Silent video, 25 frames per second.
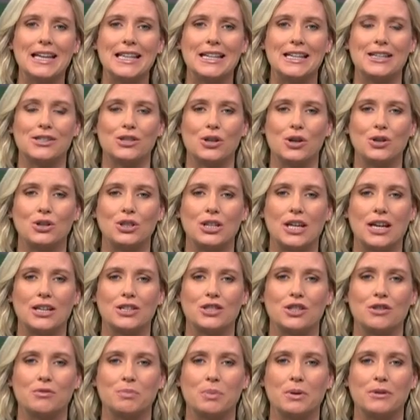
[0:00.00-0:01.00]
The
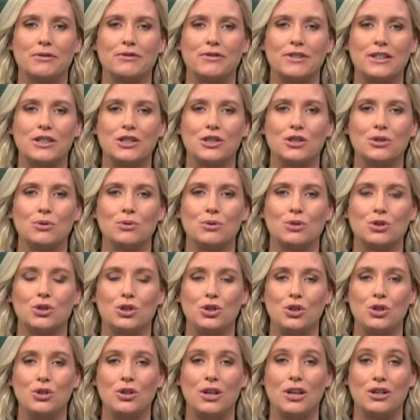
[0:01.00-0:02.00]
Association of Professional
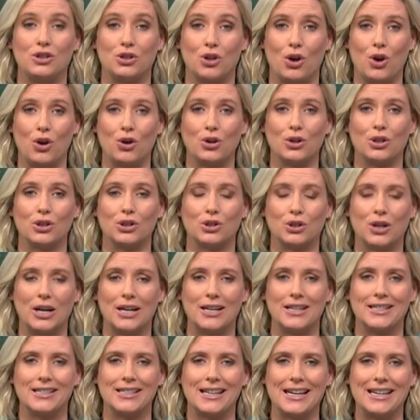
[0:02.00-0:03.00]
Dog
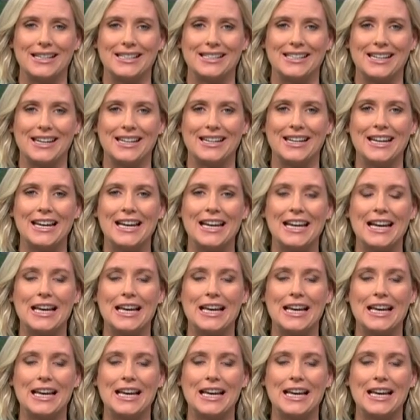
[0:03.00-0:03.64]
Trainers NZ